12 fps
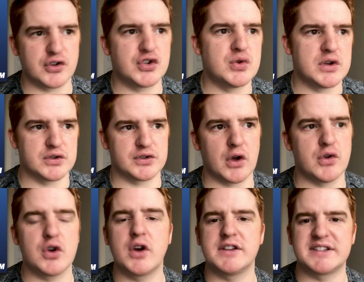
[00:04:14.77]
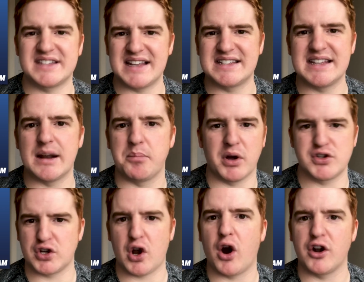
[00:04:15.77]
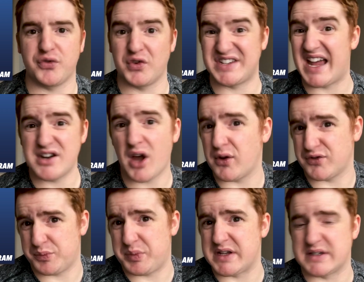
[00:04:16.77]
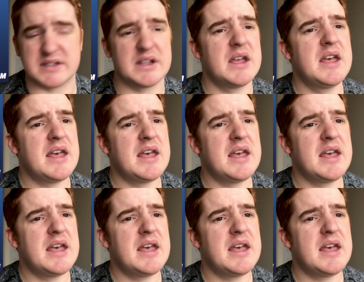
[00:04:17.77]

2 years ago, you could have sent in a bunch of cards for $10 a piece.